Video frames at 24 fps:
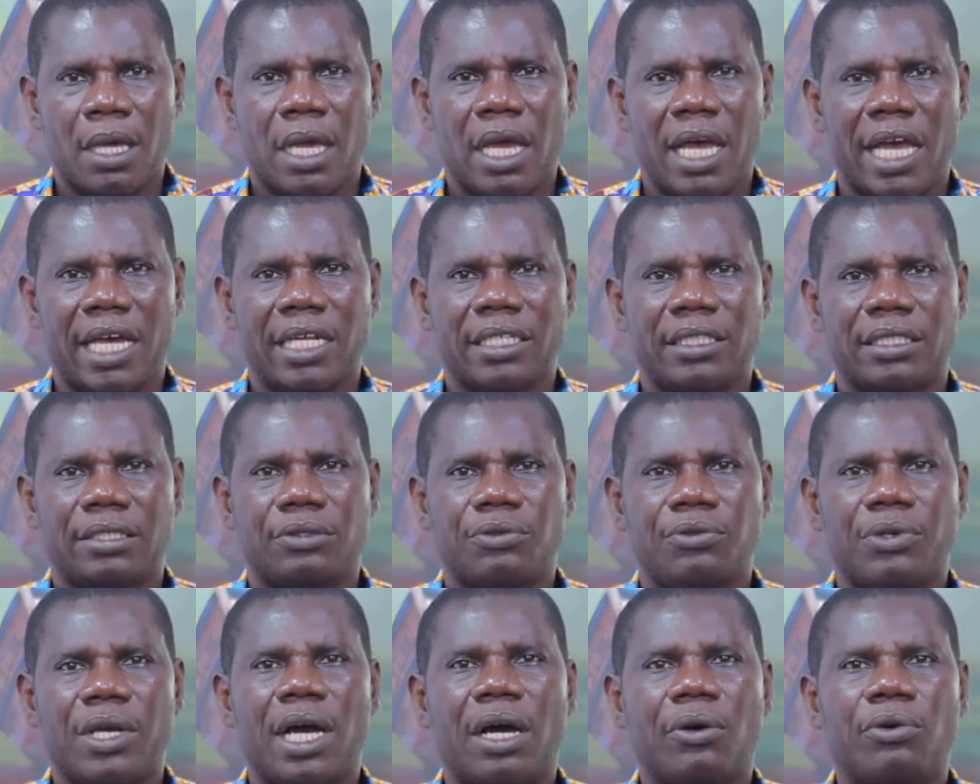And
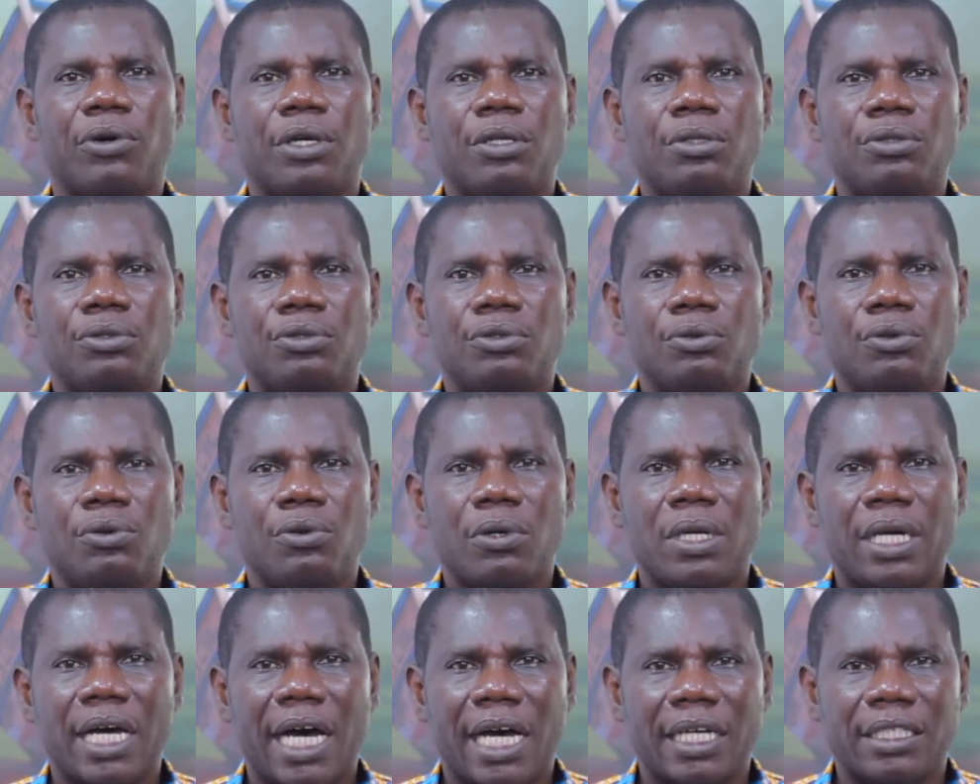we are going to
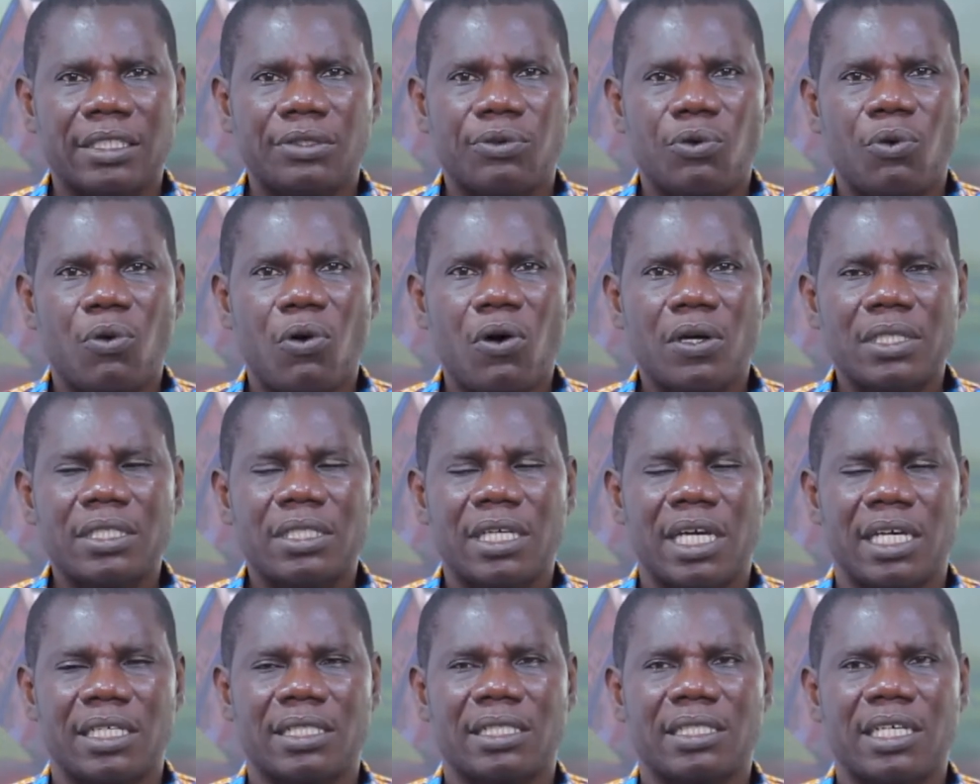look at
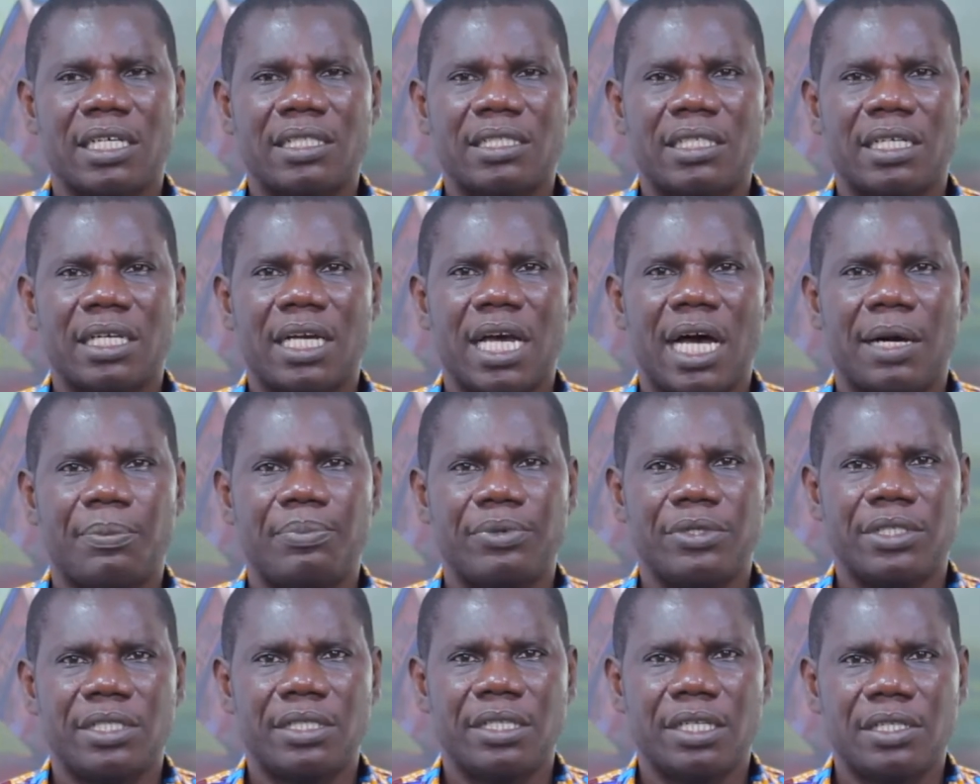what aesthetic
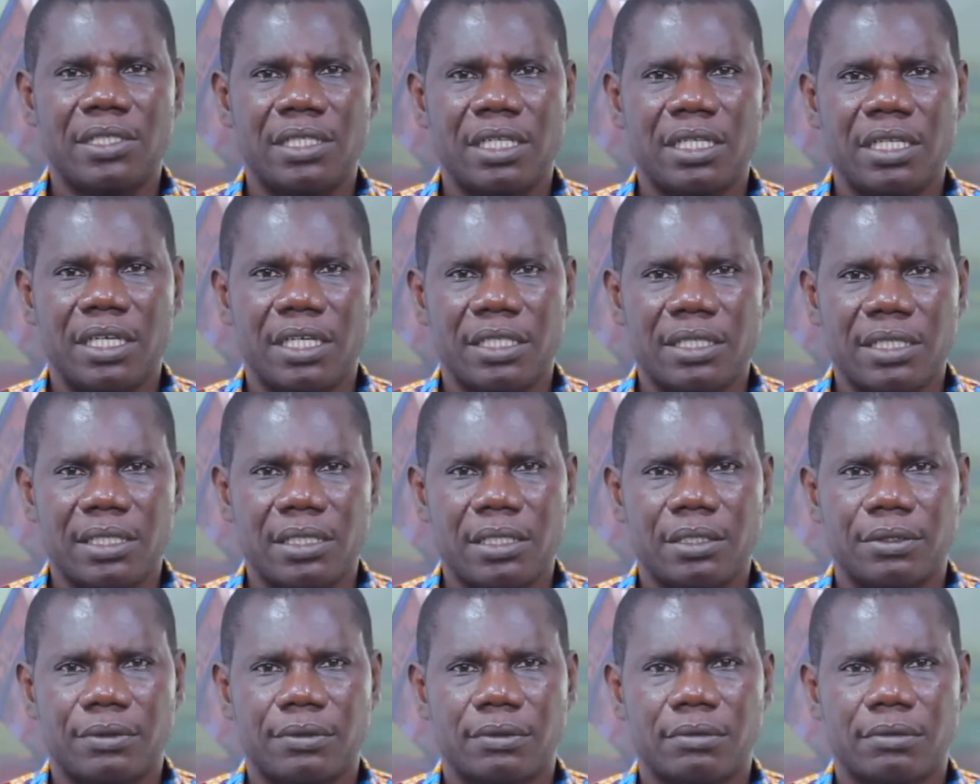appreciation is,